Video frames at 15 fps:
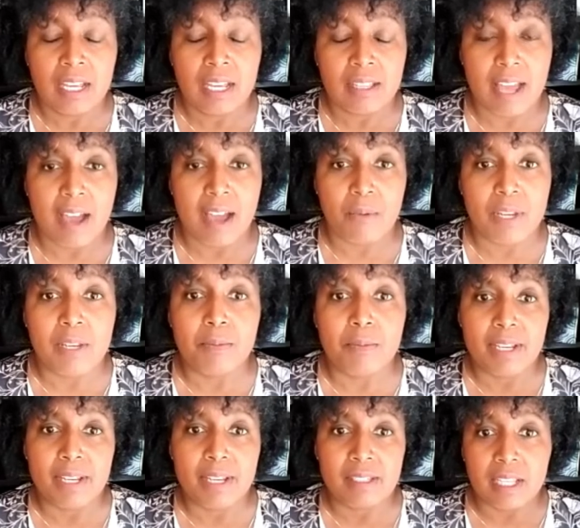that we
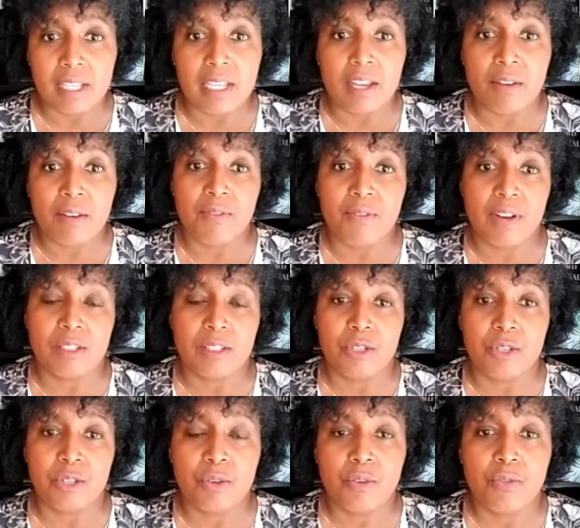basically give funds
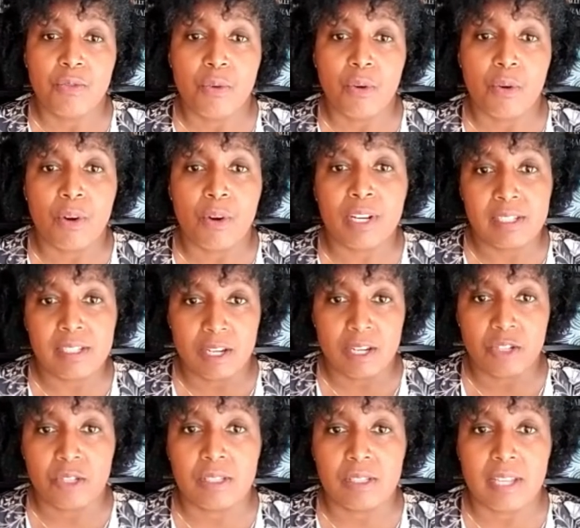to for
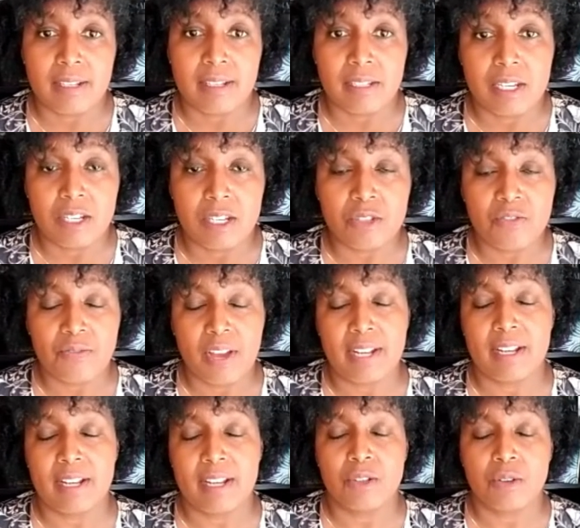organizations that teach
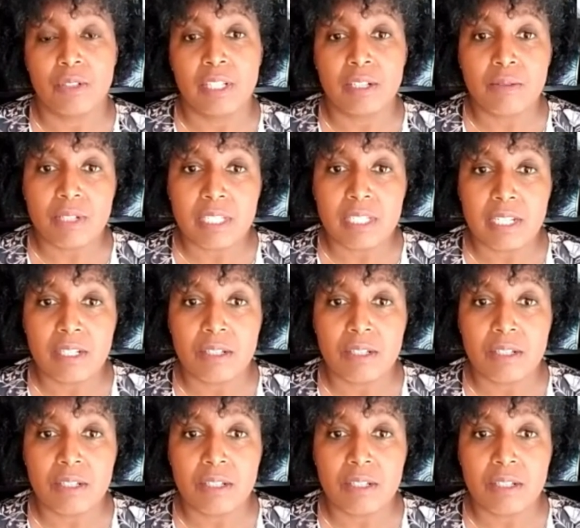financial literacy